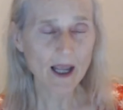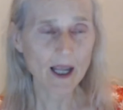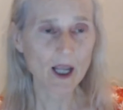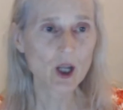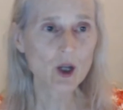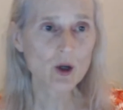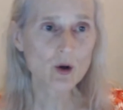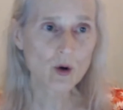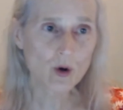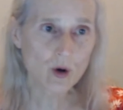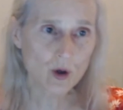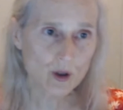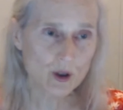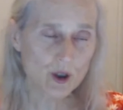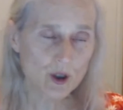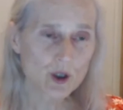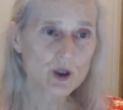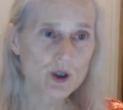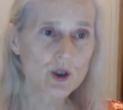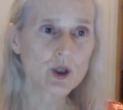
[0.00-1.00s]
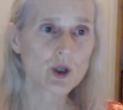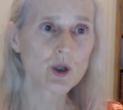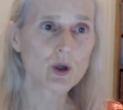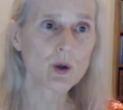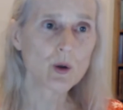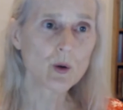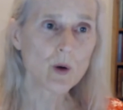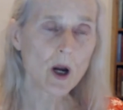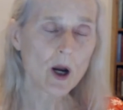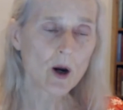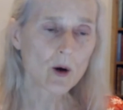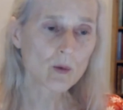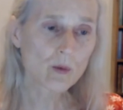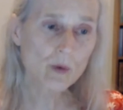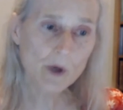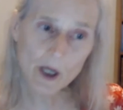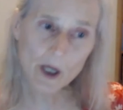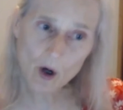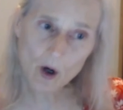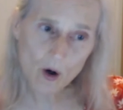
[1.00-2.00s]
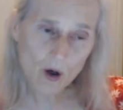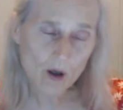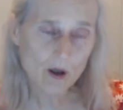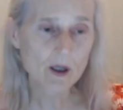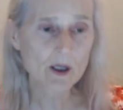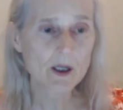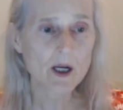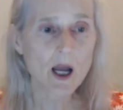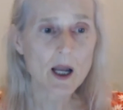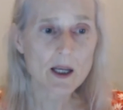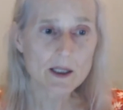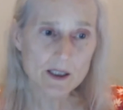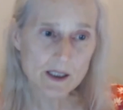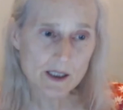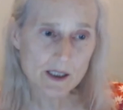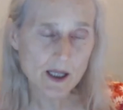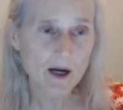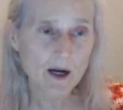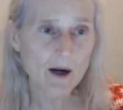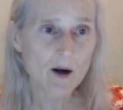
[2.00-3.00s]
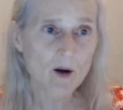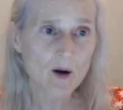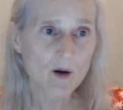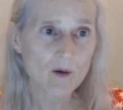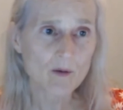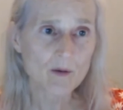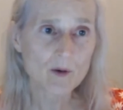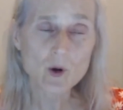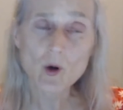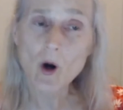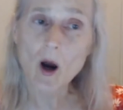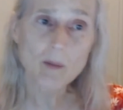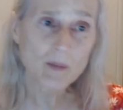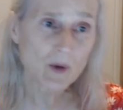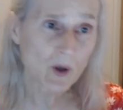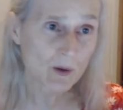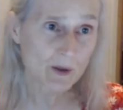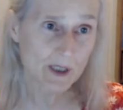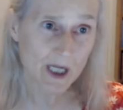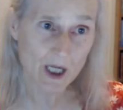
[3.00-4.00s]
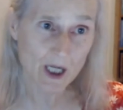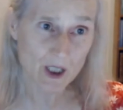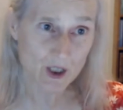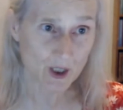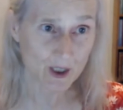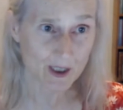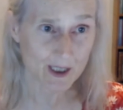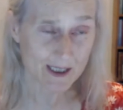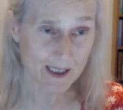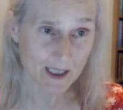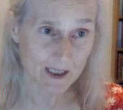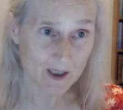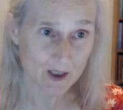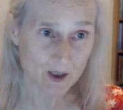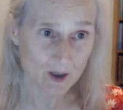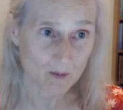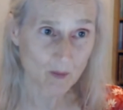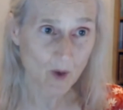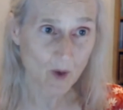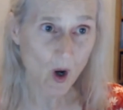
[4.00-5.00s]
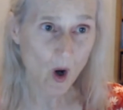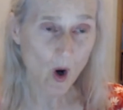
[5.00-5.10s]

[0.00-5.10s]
in order to reorganize their crop rotation system,